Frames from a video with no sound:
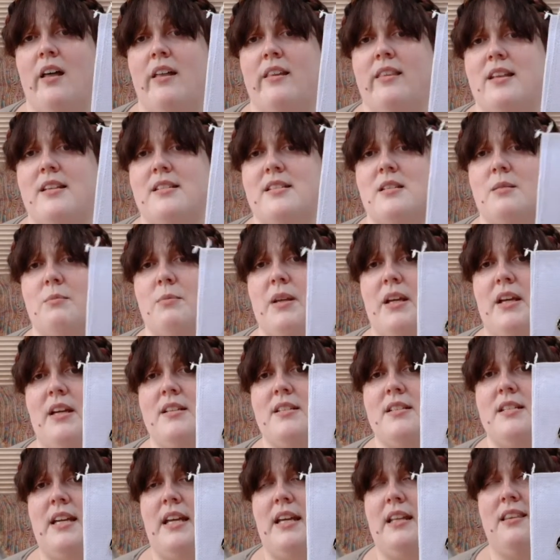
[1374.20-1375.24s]
there's something
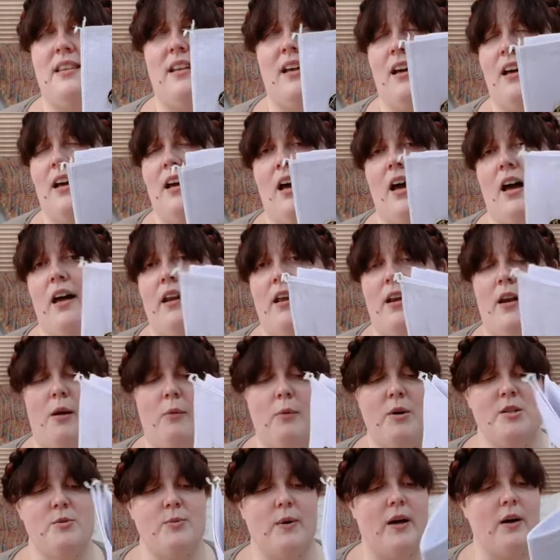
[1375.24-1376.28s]
underneath it. I don't know
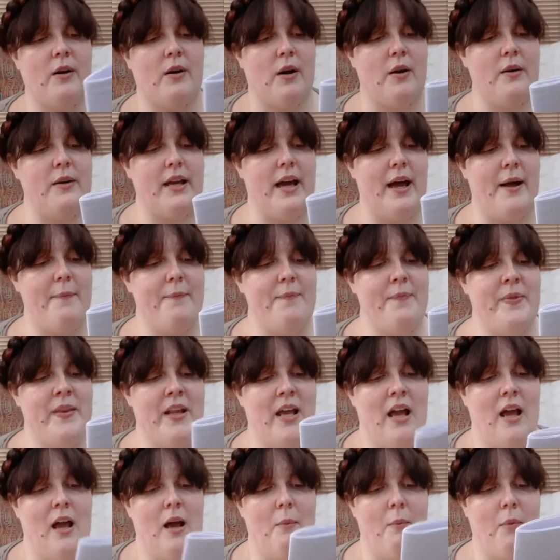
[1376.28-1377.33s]
which way I'll go yet,
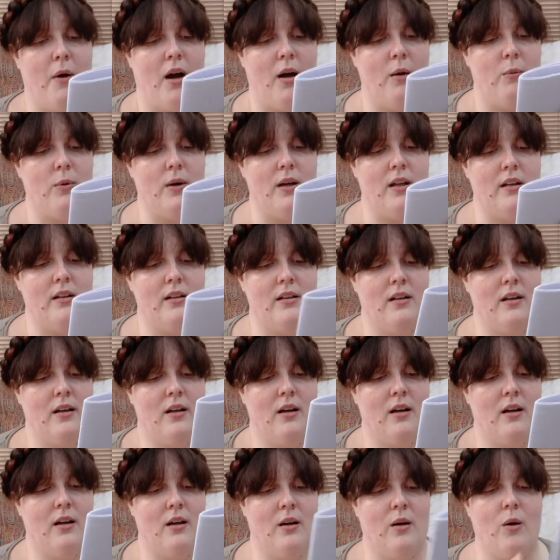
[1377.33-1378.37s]
but I will
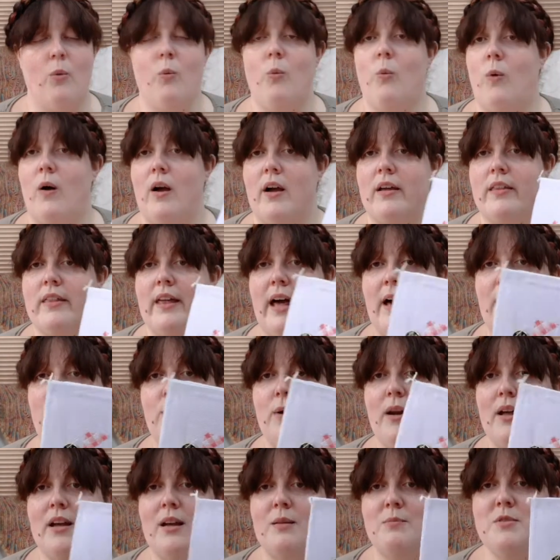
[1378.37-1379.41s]
work that out
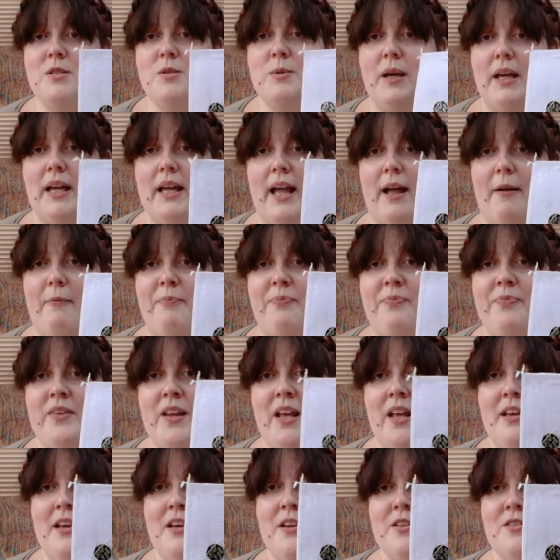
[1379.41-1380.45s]
when I come to it again.
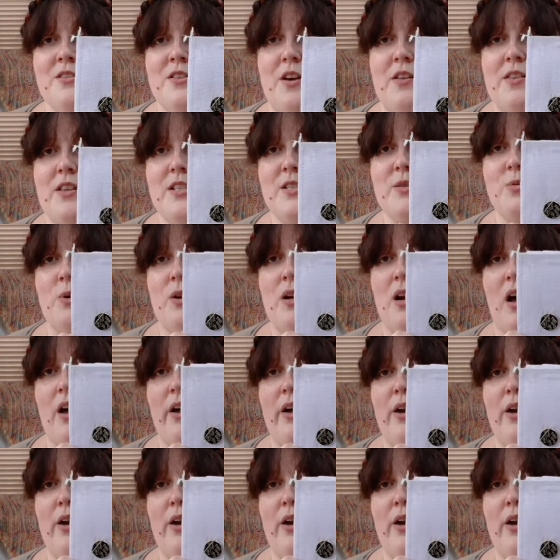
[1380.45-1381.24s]
So this one I